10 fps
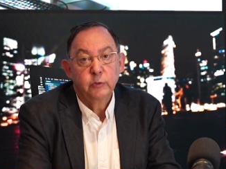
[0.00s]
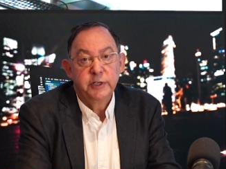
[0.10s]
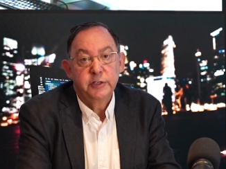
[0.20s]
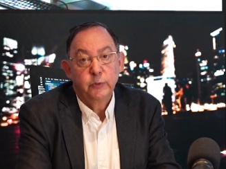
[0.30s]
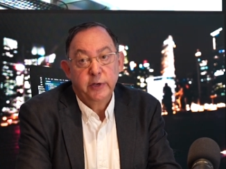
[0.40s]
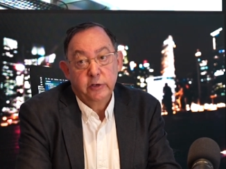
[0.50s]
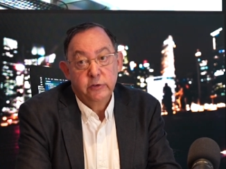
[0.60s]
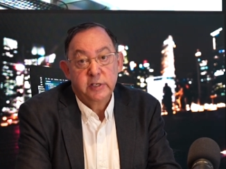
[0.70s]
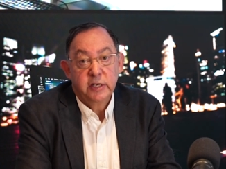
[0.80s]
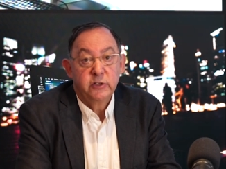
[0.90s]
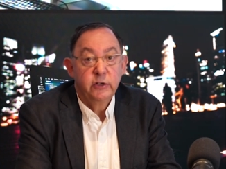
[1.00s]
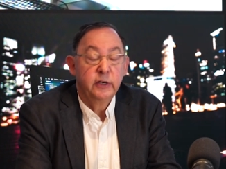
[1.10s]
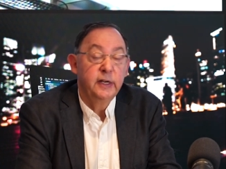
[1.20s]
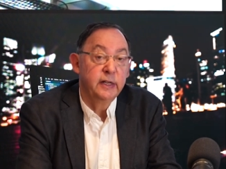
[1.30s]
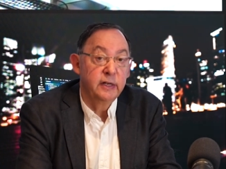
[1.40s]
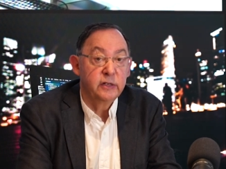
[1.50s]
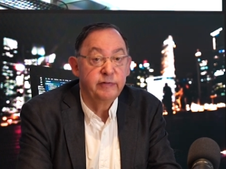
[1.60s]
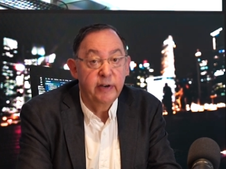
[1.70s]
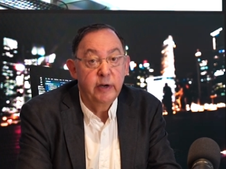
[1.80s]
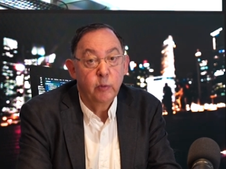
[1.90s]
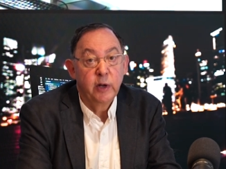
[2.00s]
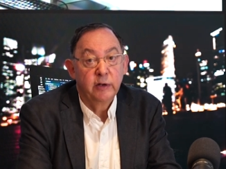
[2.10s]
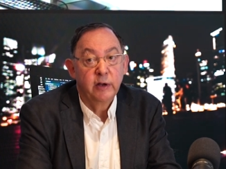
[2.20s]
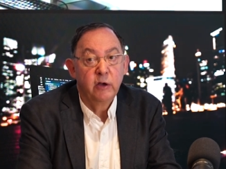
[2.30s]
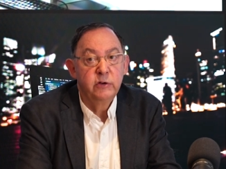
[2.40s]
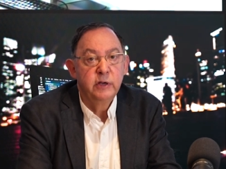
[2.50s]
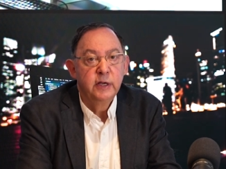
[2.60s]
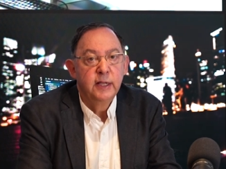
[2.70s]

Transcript: which we use internally, and it's very well known.